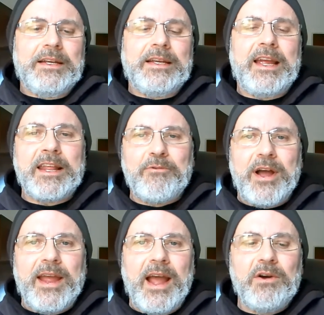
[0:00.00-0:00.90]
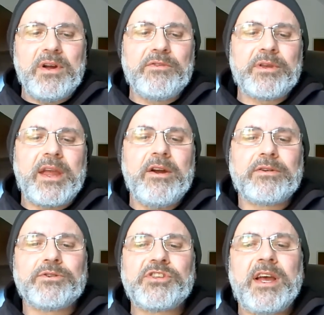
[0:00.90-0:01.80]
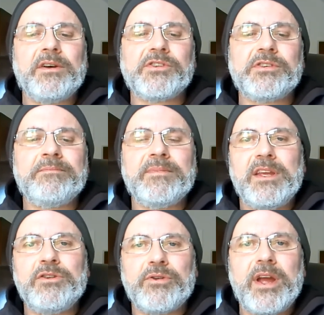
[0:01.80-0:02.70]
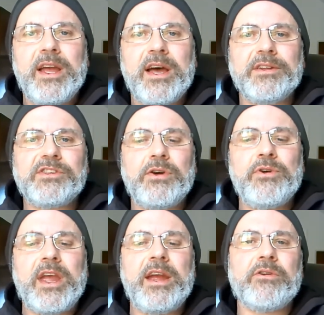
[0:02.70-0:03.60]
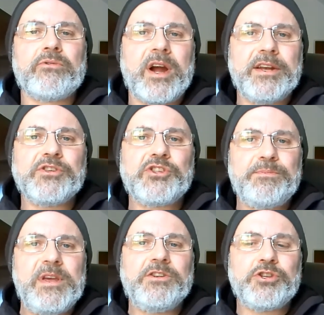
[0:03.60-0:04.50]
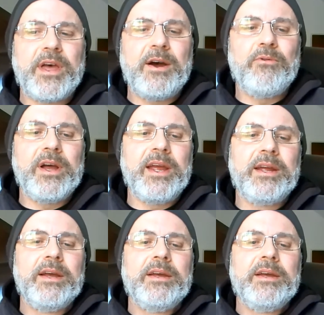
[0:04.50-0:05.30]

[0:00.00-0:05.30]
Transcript: Anyway, however the character sounds in your head, it's okay to write his speech that way.